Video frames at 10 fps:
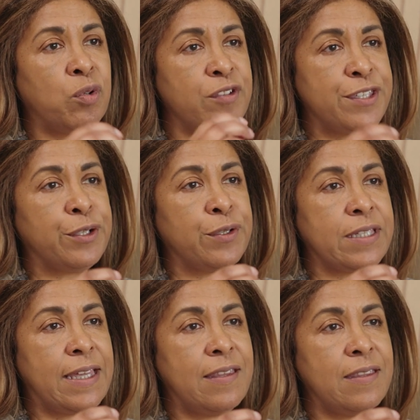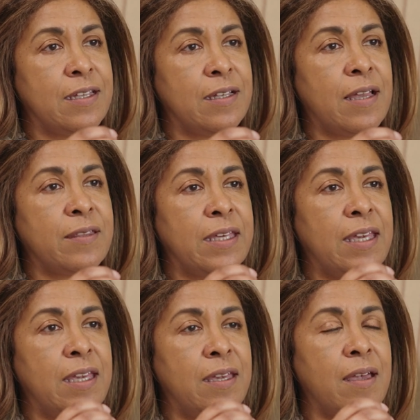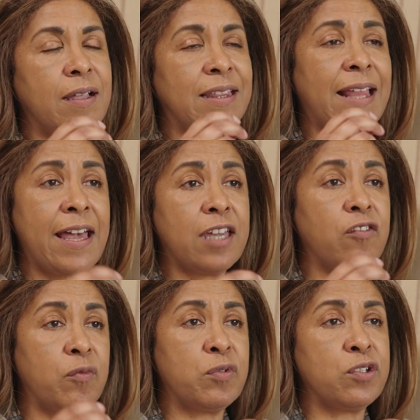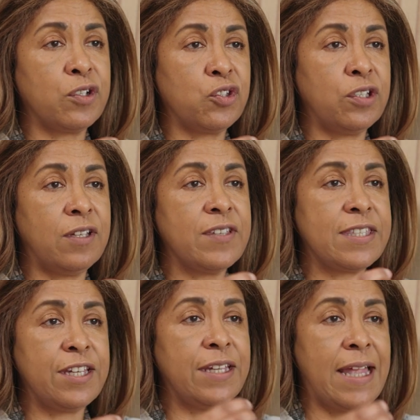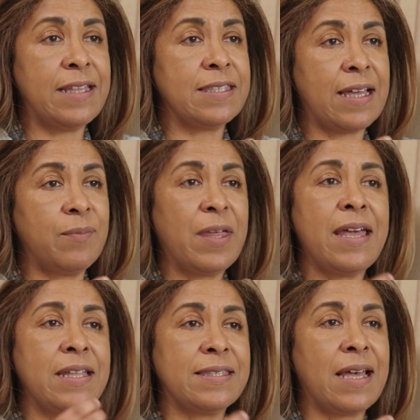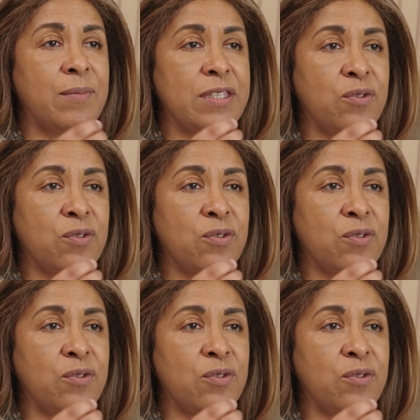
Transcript: will result in the lack of a production of a certain enzyme. That enzyme is